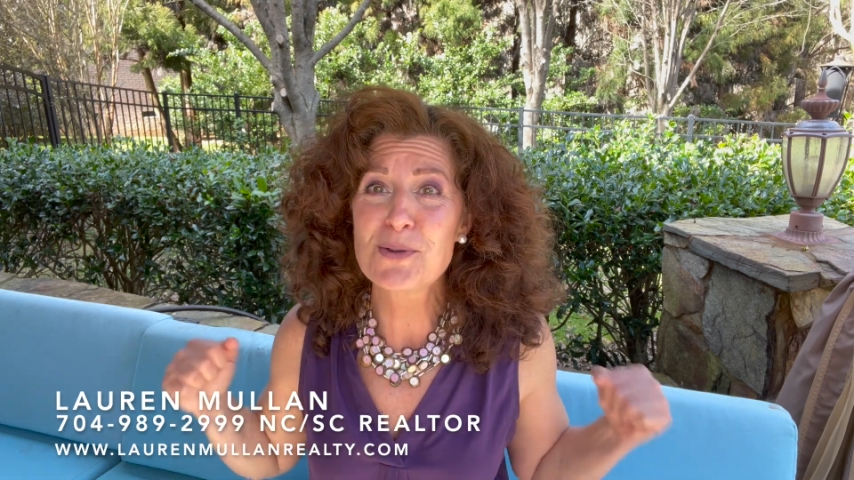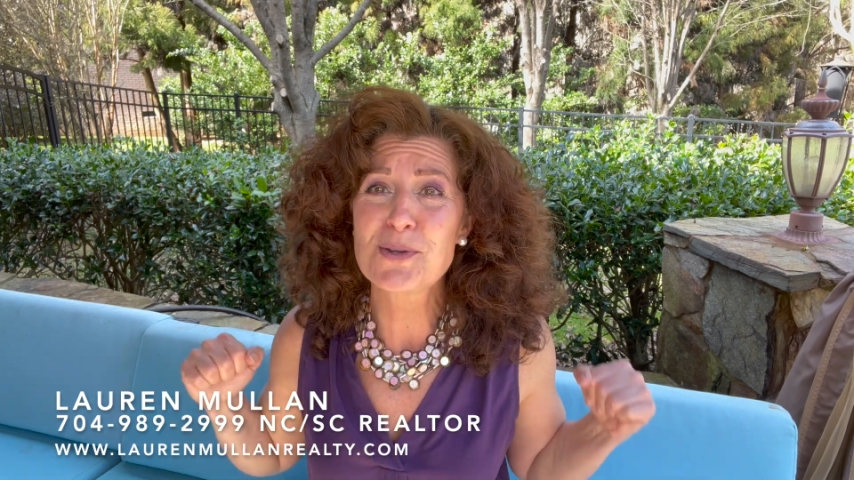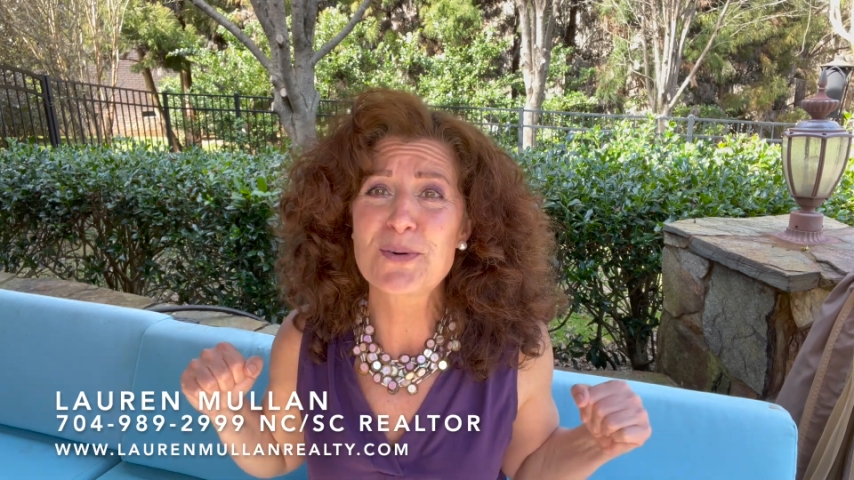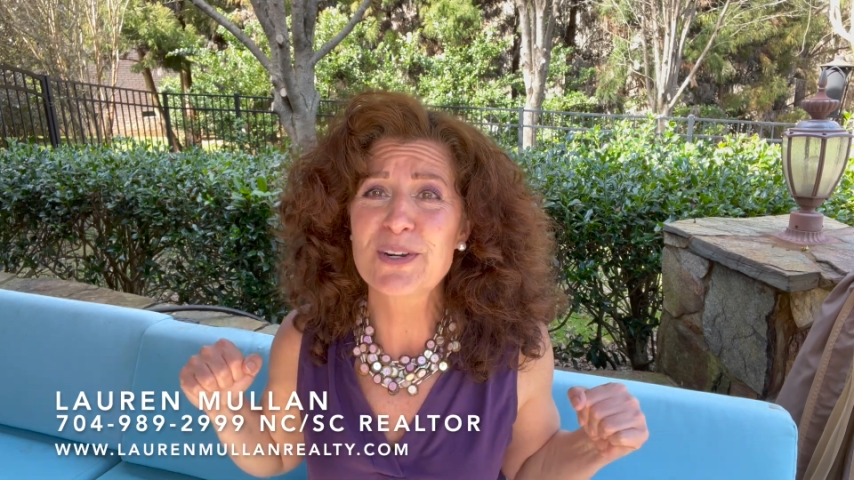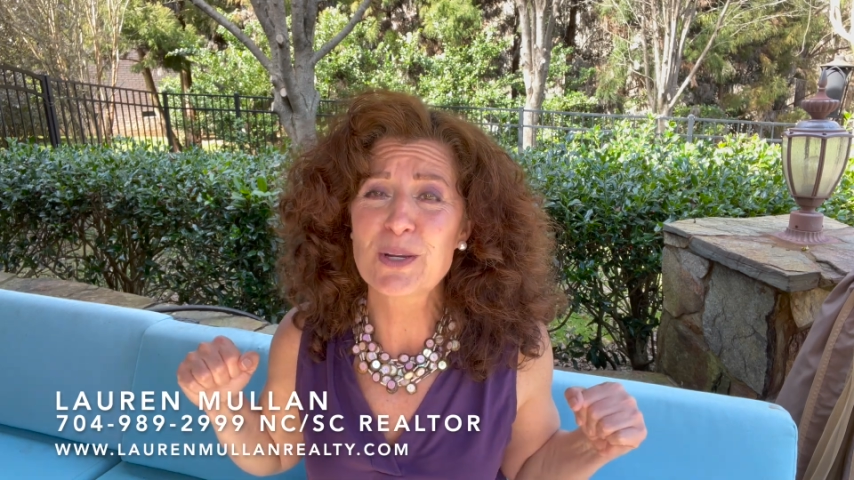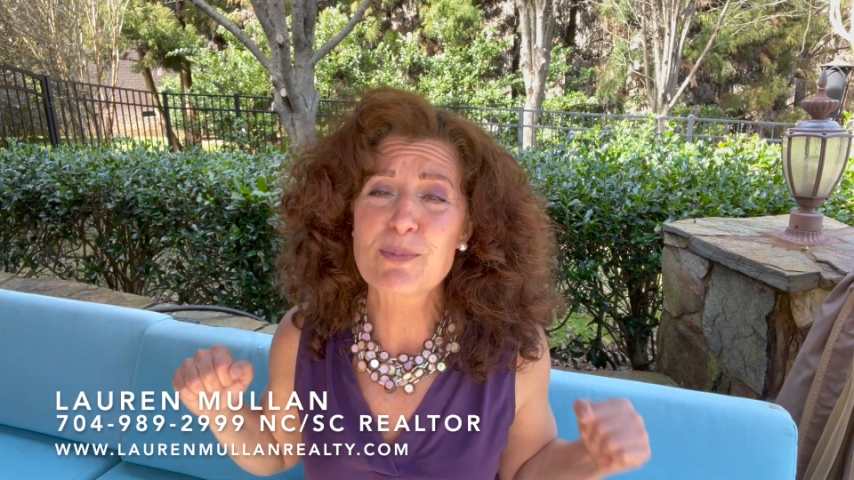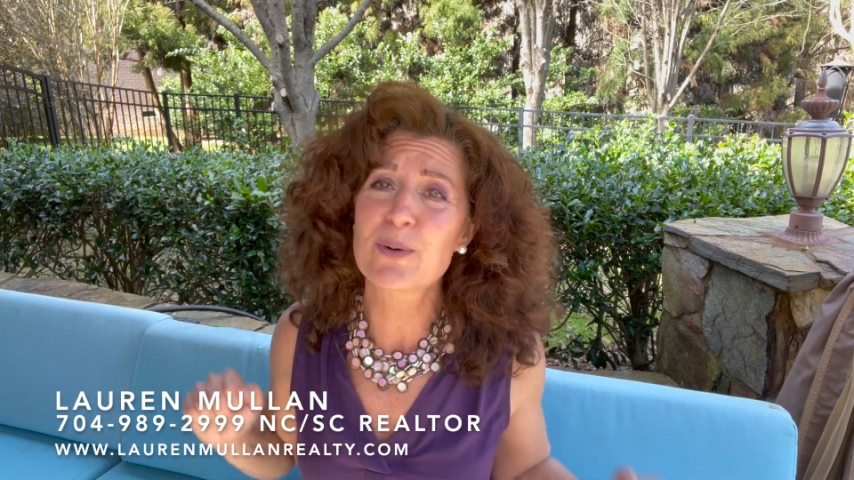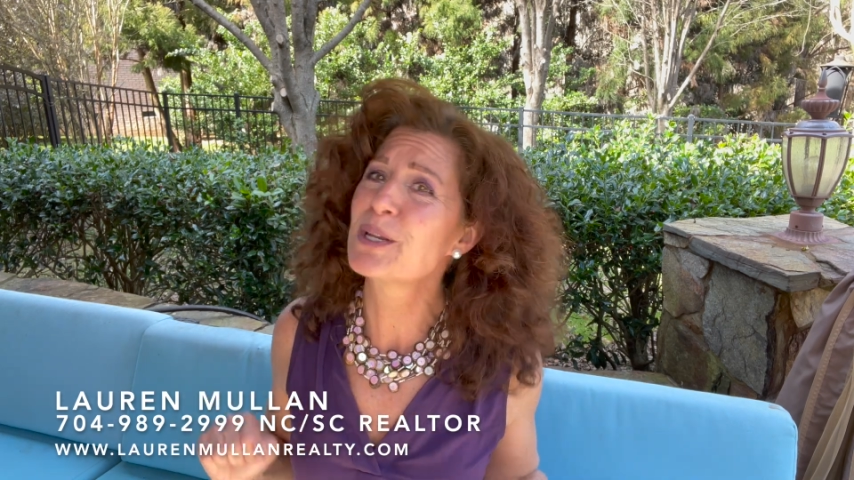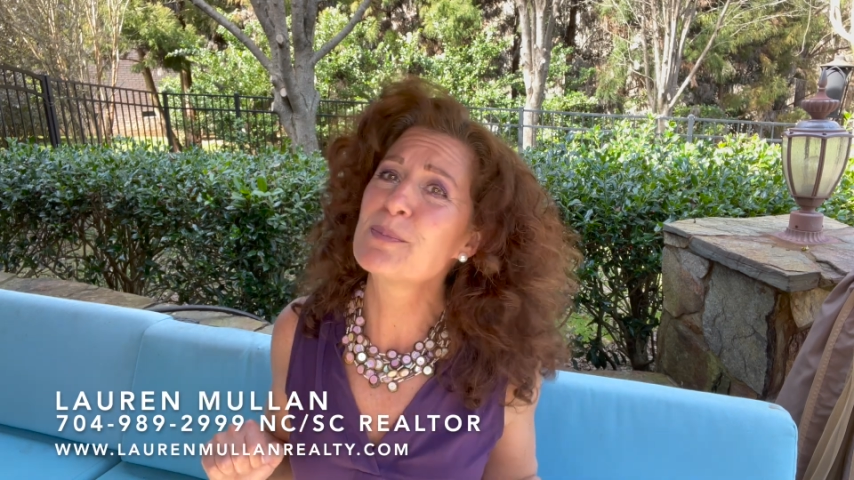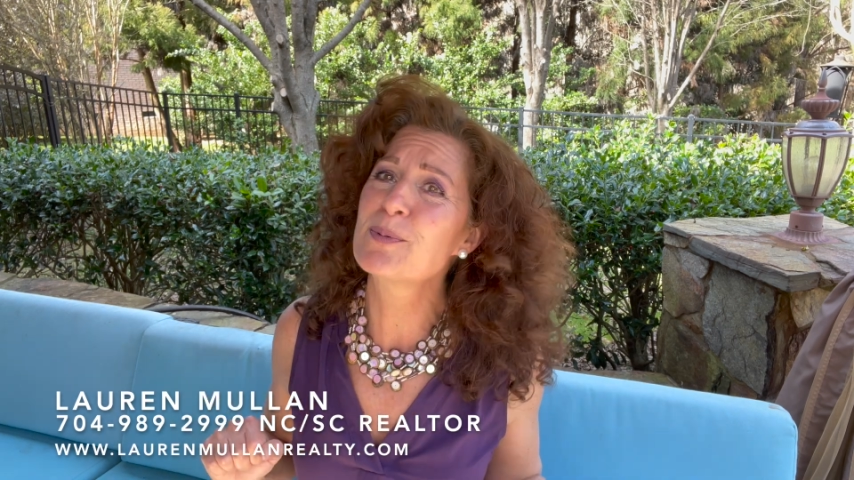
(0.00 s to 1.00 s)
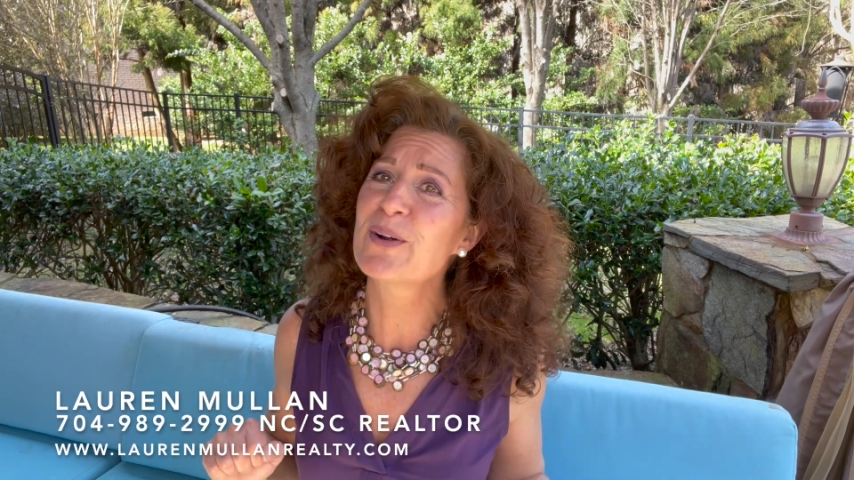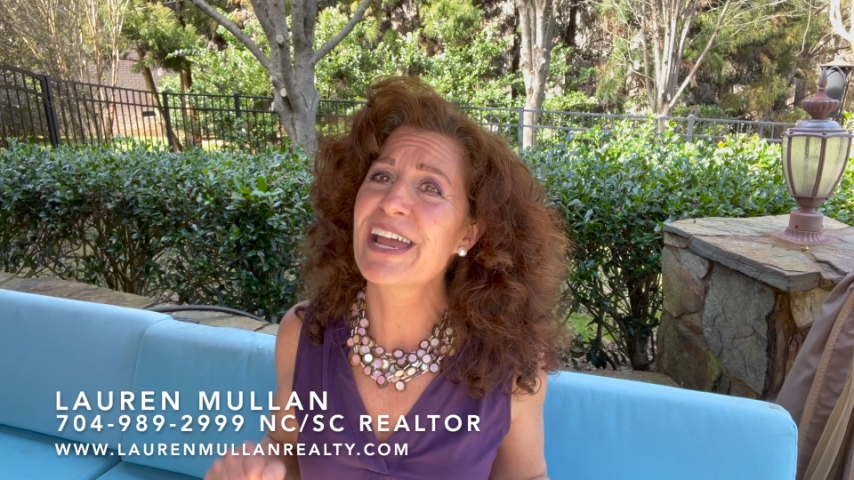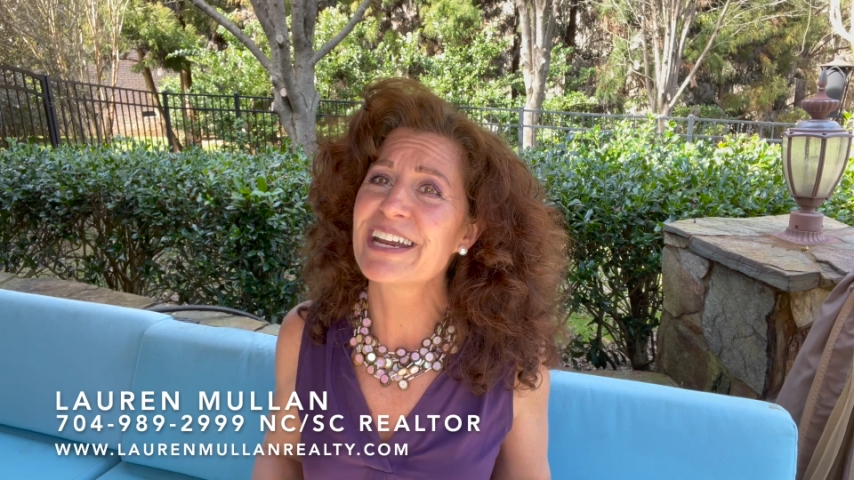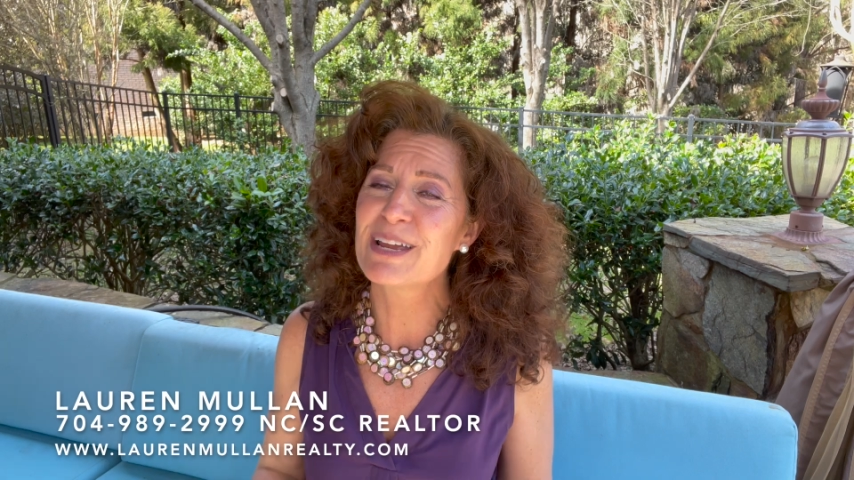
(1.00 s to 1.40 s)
York, born and bred.